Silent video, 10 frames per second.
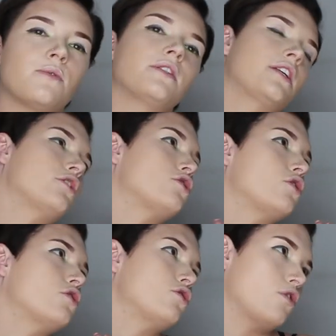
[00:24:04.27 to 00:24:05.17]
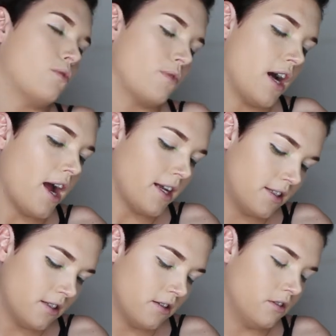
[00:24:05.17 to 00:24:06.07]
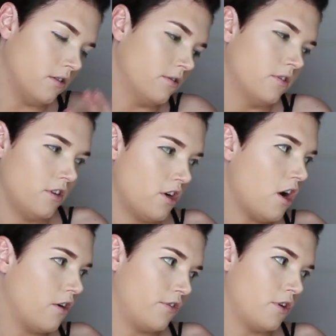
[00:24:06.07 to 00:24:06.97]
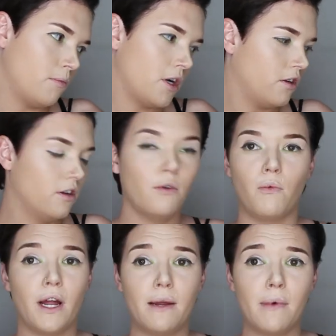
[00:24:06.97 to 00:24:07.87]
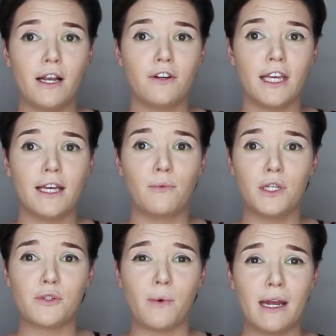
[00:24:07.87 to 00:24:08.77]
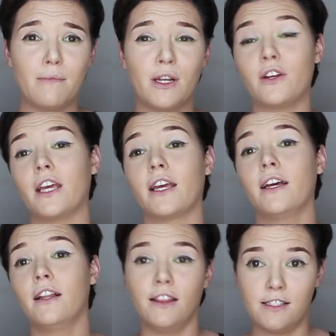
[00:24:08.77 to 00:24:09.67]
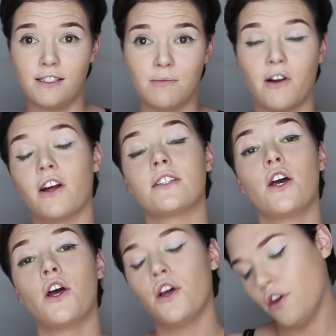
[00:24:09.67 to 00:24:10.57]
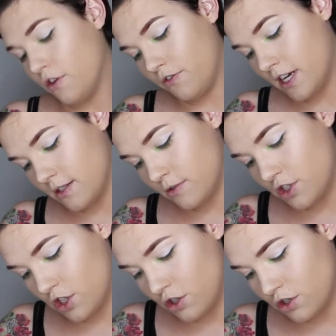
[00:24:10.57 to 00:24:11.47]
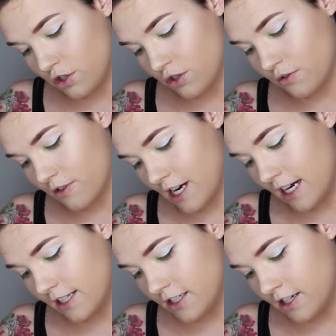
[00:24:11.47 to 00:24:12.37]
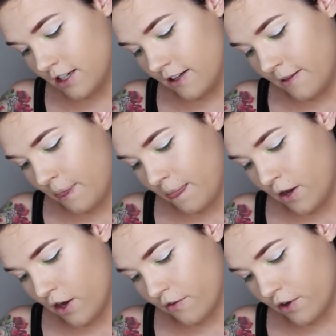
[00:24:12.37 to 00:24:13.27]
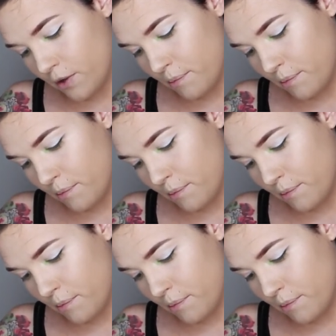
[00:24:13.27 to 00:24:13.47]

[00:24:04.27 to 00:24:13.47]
was then turned to the right of her body. What am I looking? Which way am I looking? This is my right. Her face was turned to the right of her